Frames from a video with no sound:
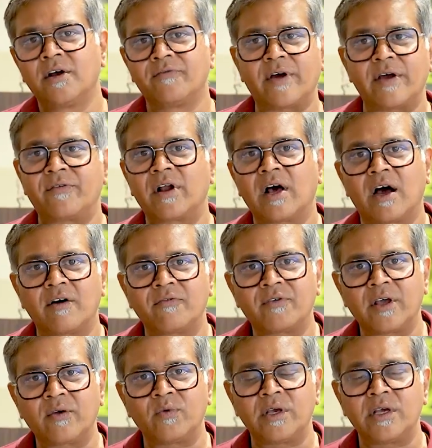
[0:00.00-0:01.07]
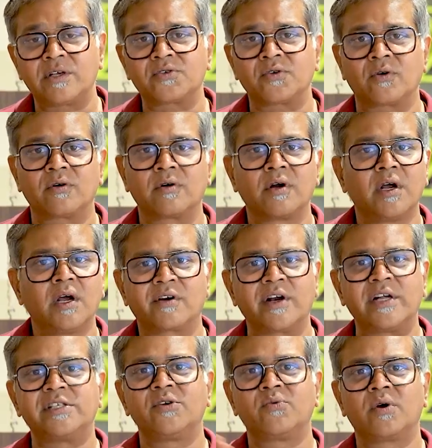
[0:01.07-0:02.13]
5.5-day weeks, or
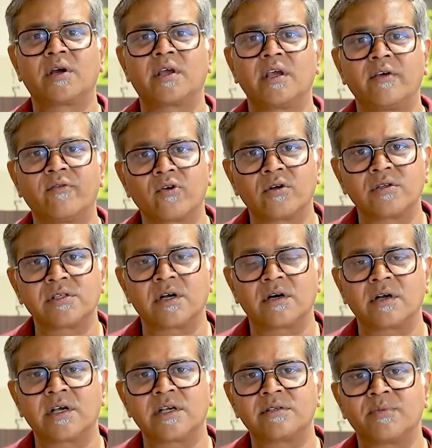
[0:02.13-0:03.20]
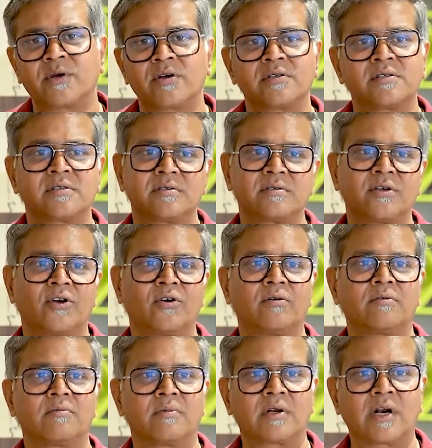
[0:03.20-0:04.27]
crazy working even on Sundays because
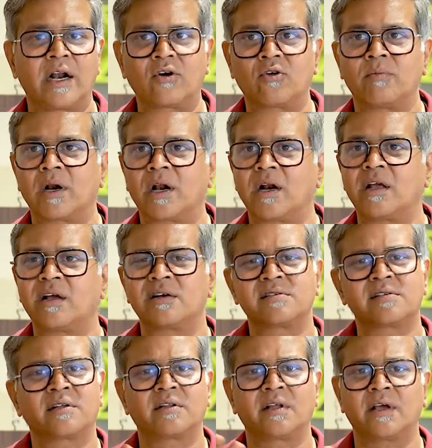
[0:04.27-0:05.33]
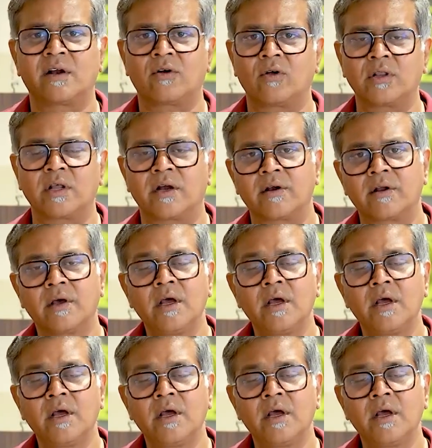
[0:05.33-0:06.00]
client ko mana nahi kar sakte hain and all that.